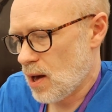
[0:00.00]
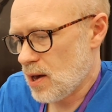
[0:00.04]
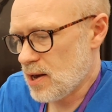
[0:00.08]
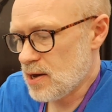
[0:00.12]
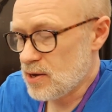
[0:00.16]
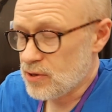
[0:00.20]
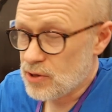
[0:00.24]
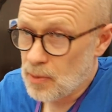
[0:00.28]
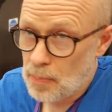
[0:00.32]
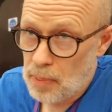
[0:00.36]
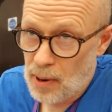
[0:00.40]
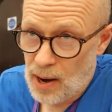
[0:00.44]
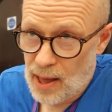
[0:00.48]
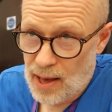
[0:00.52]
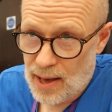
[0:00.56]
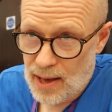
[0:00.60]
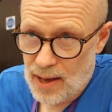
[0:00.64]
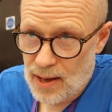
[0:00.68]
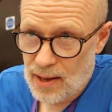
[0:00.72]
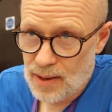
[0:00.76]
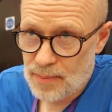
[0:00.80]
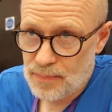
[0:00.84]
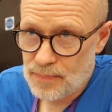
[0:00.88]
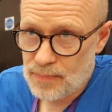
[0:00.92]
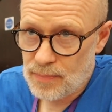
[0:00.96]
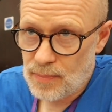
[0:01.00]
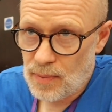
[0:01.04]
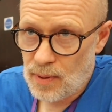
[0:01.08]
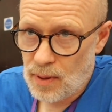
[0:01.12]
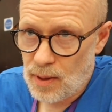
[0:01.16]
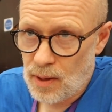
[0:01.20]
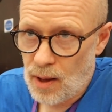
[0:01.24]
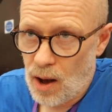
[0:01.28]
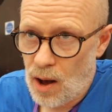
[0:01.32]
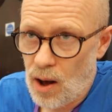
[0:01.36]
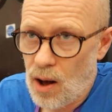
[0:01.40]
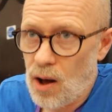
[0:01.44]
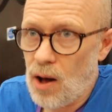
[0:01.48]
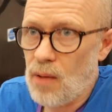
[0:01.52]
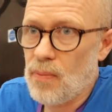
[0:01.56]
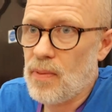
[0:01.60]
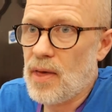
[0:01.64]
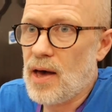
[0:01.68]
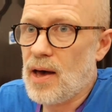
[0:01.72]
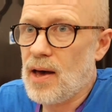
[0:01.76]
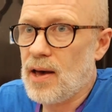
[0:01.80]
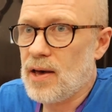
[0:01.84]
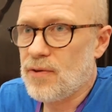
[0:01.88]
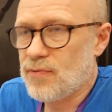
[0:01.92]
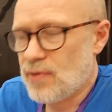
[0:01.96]
either player on
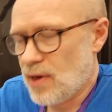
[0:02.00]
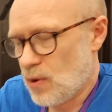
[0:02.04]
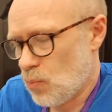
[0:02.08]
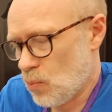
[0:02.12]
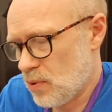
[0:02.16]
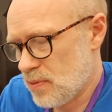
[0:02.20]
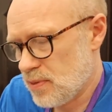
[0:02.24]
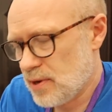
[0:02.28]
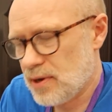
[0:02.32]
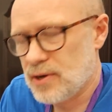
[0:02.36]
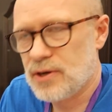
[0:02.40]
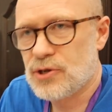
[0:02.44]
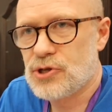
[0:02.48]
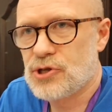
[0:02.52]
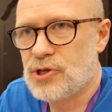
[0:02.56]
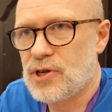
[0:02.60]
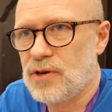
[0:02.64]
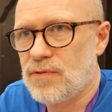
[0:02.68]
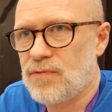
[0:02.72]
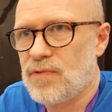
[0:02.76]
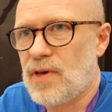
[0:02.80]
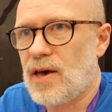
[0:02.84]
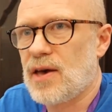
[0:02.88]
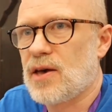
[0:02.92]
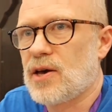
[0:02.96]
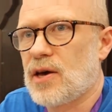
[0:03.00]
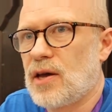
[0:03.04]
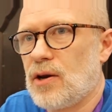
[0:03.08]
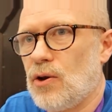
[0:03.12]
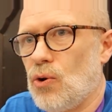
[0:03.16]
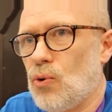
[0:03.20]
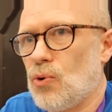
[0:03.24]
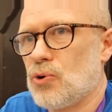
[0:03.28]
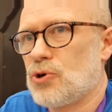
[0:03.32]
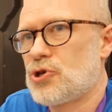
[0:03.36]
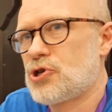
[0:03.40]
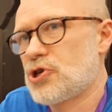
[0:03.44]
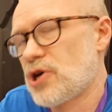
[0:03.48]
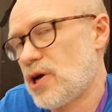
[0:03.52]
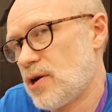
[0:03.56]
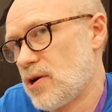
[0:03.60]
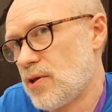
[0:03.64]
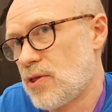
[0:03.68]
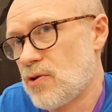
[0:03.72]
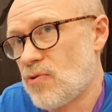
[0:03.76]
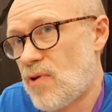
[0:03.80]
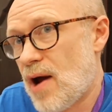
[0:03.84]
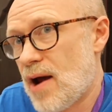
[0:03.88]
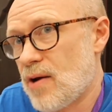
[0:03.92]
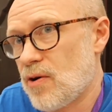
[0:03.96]
there, if they win the initiative, they can launch
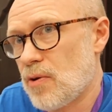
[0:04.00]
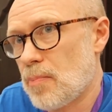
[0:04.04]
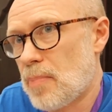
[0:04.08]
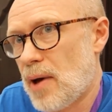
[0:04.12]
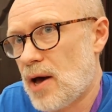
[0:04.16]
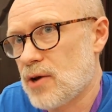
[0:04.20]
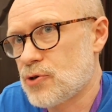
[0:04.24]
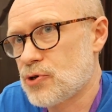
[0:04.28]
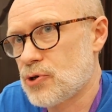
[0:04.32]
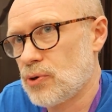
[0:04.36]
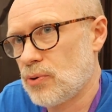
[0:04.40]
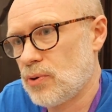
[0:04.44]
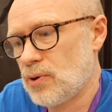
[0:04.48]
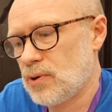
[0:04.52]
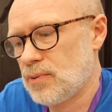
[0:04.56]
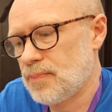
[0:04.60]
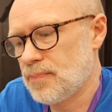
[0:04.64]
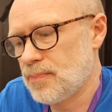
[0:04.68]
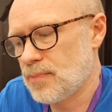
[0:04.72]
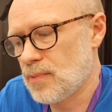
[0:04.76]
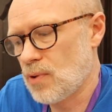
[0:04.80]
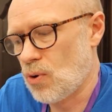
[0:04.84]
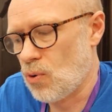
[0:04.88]
another round of battle,